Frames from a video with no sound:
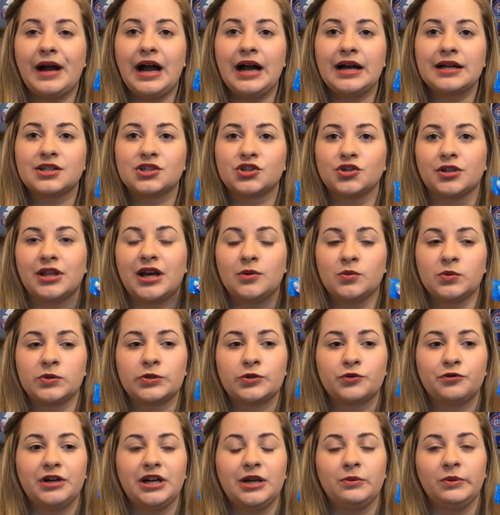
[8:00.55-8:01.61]
back, so that
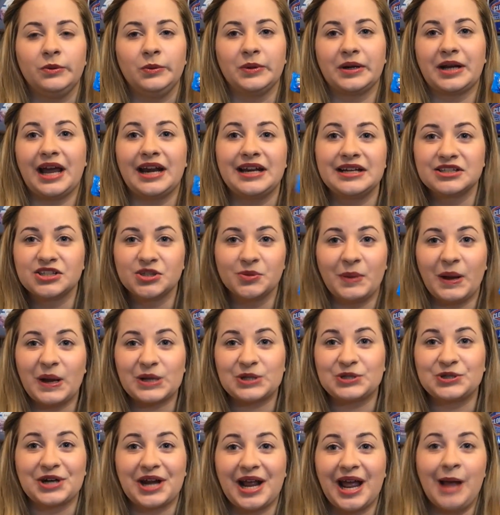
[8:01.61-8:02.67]
was great. We were getting some
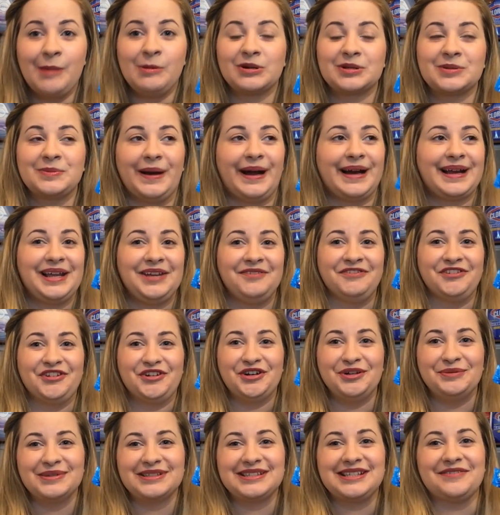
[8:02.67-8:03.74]
extra care books back even though
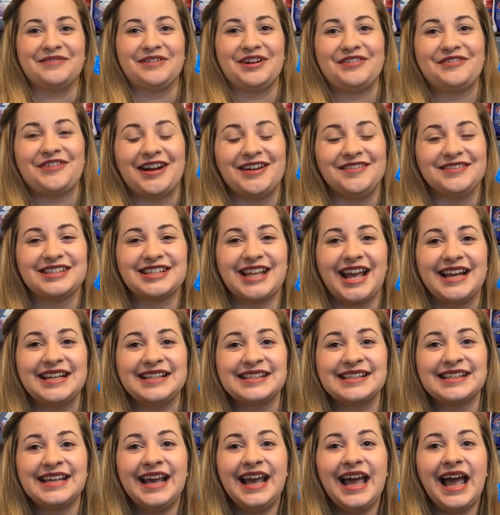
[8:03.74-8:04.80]
it was 75
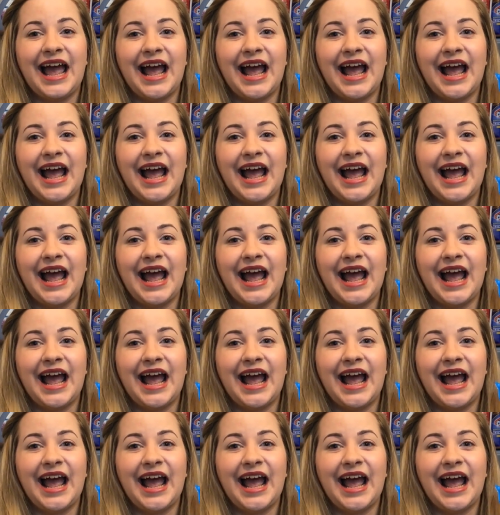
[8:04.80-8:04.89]
cents.